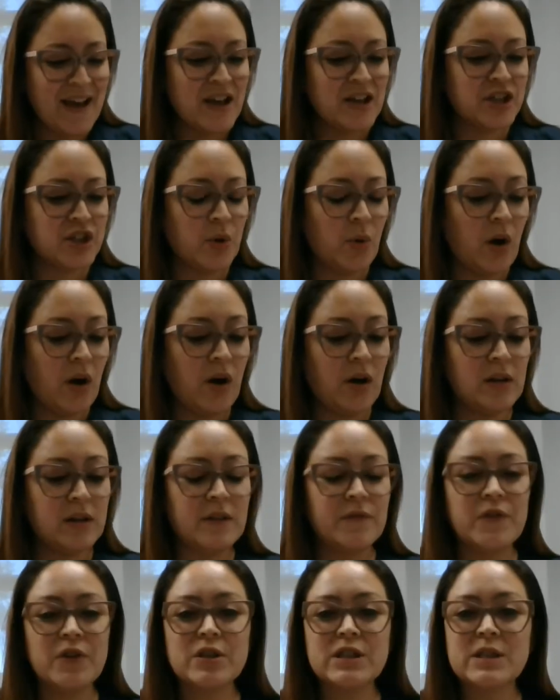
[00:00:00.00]
Show all
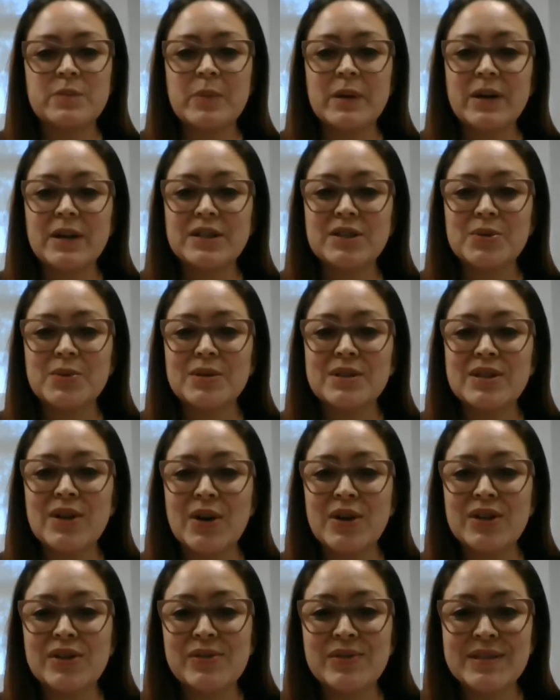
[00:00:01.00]
of your spirit towards
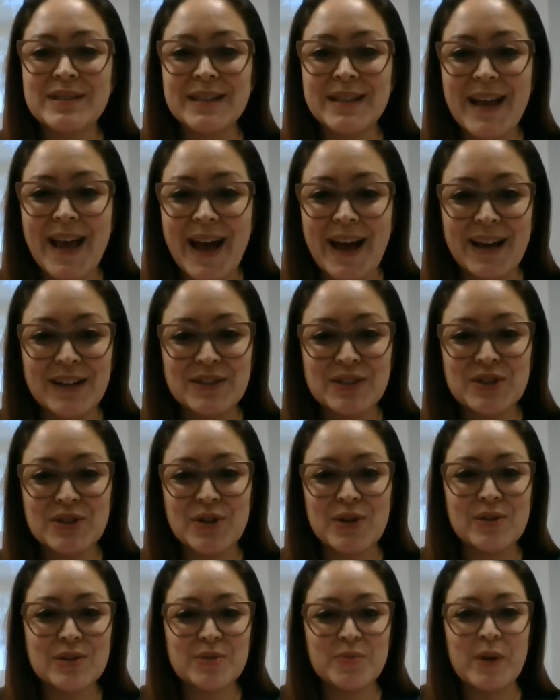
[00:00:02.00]
our Houston
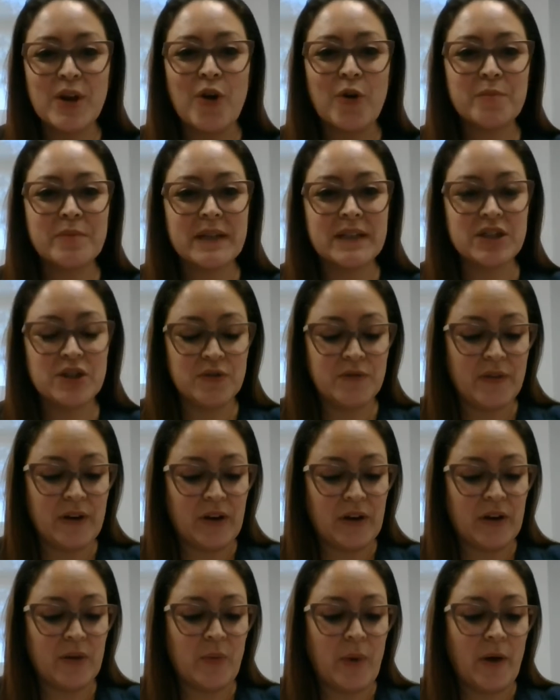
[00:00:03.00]
Astros. We hope they do
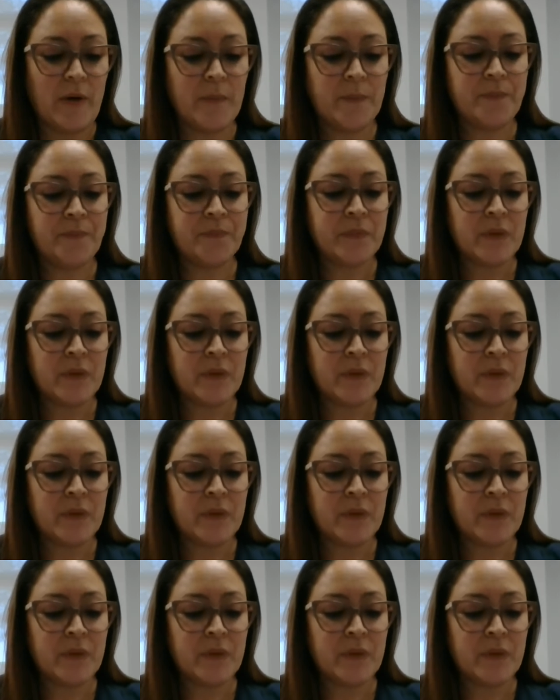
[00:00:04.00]
very well.